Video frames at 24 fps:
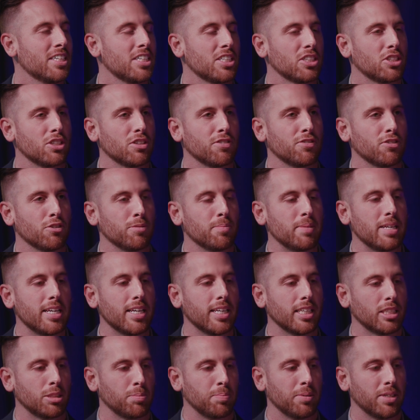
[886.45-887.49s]
So for me,
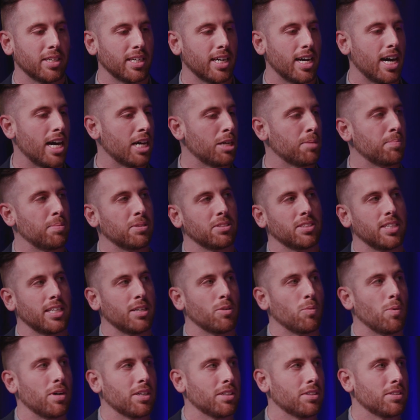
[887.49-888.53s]
it's putting 100%
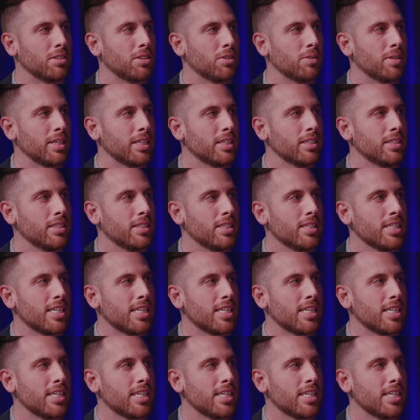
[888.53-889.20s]
in what you're doing,